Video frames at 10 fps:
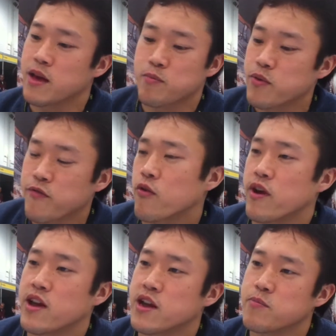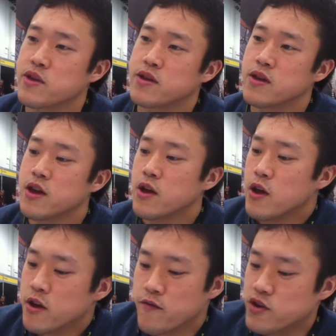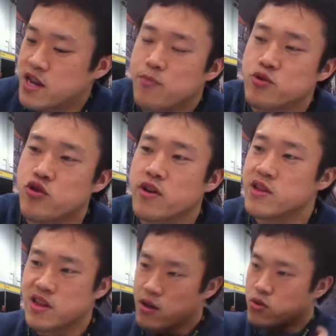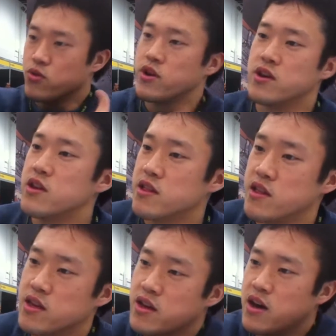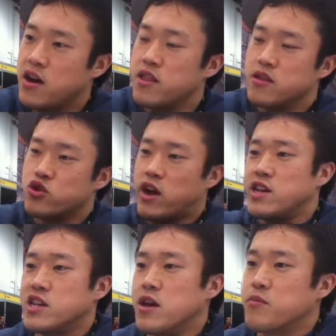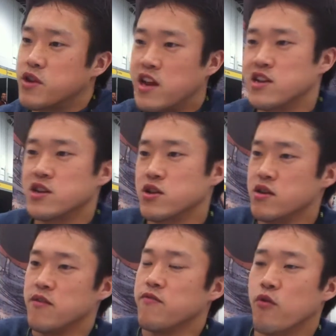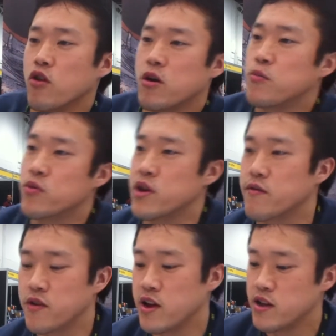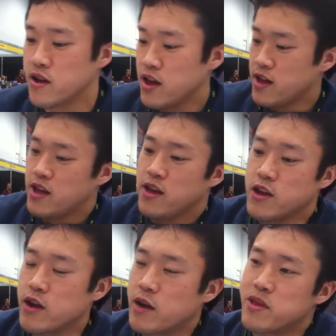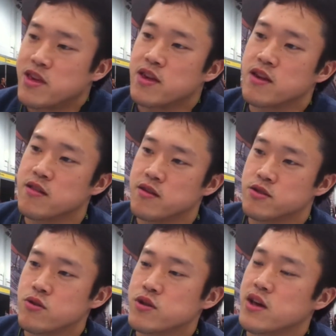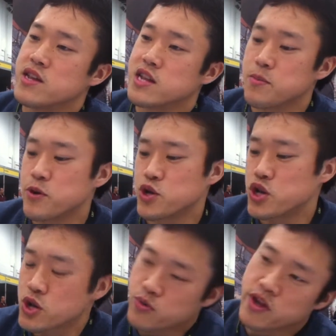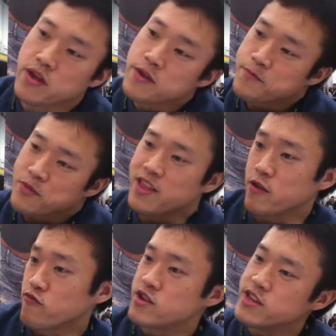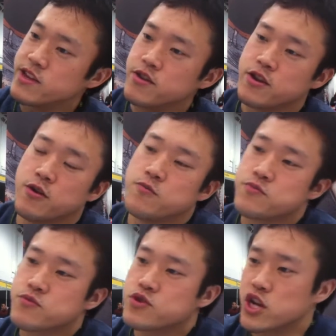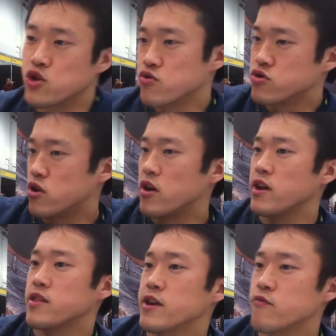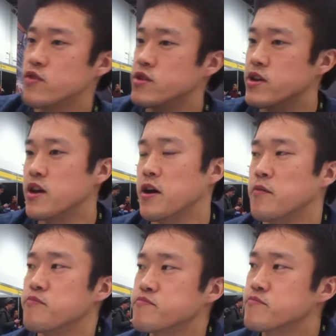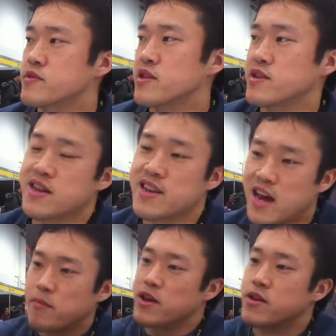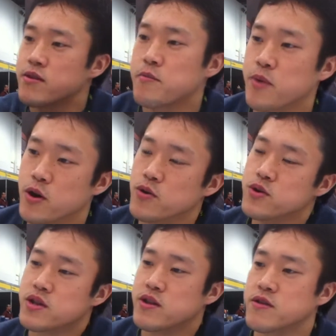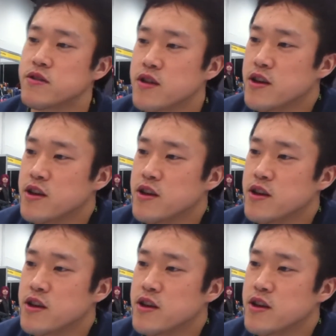Like beforehand, I'd be, for example, drawing the deltoid and the tricep connecting to the forearm or whatever, and I'd be thinking along those lines as opposed to just doing like a really, gestural drawing, like a really dynamic pose, and